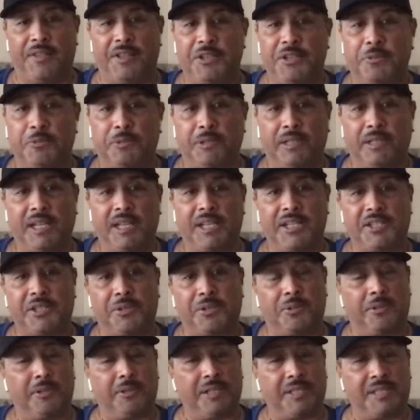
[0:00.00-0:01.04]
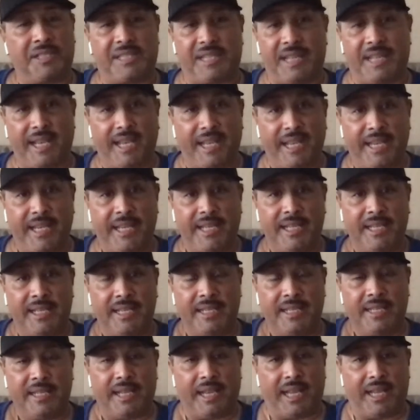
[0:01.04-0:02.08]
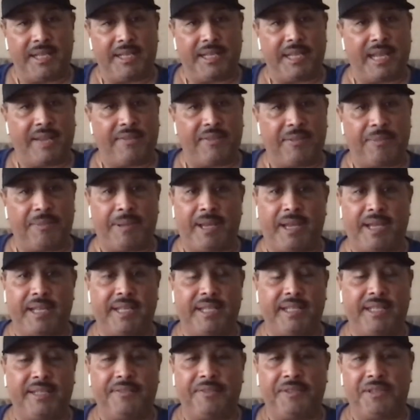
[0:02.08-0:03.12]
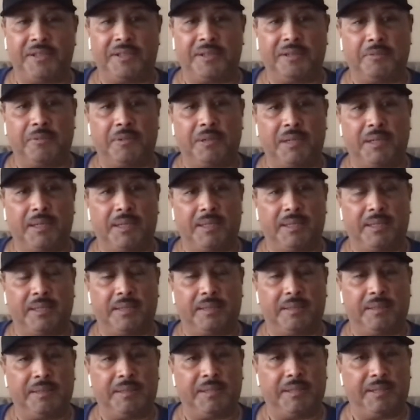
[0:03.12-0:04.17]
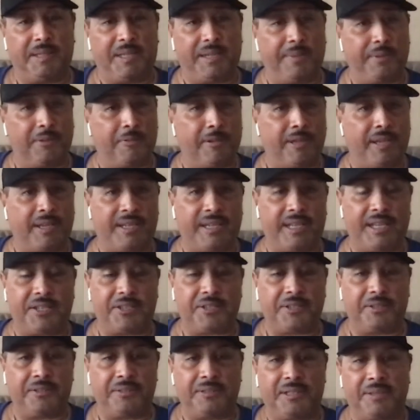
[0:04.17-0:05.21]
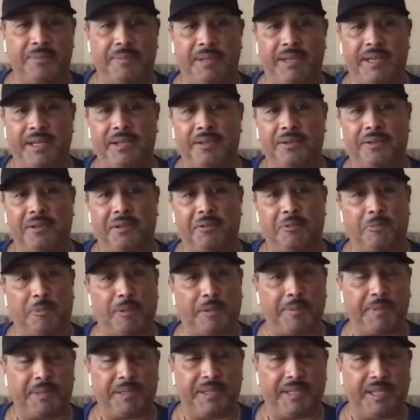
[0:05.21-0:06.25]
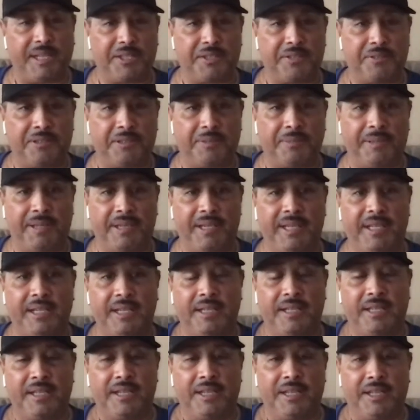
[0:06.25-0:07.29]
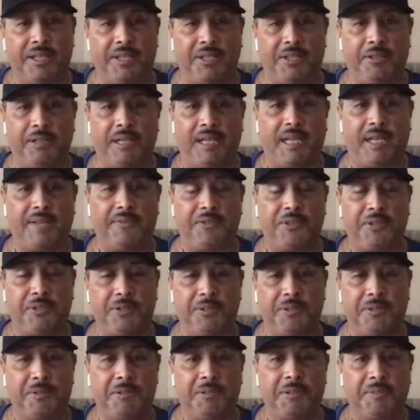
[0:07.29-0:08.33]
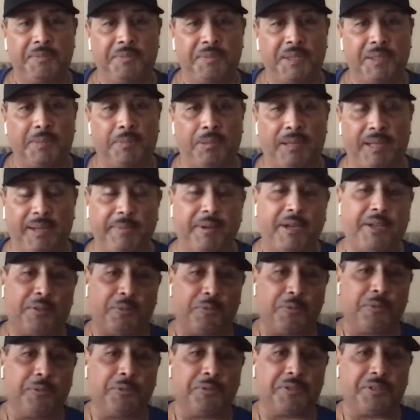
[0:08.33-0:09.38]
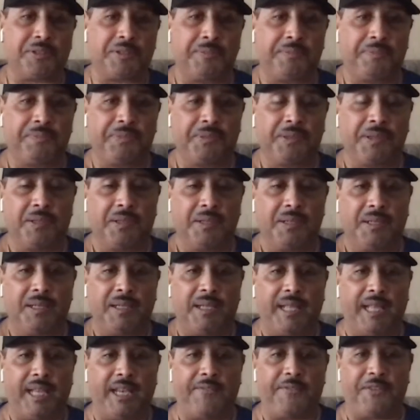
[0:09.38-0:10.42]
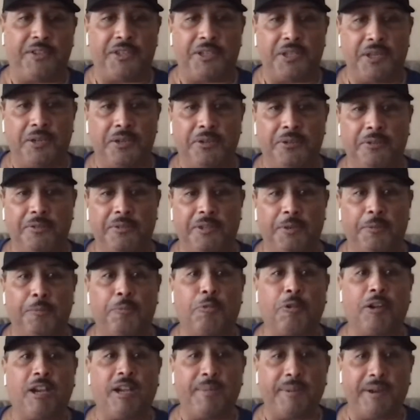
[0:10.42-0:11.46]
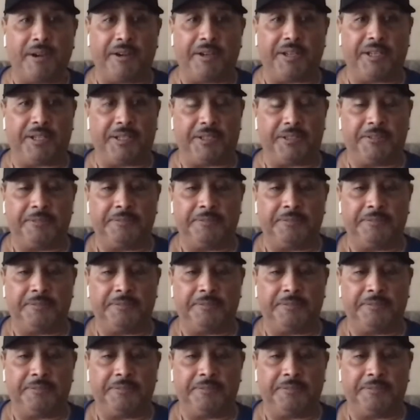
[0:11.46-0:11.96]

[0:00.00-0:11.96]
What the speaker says: you realize in order to stay and to have the backing of your the Democratic National Committee or your Republican National Committee, you have to play by the rules. And if you don't, they'll primary you.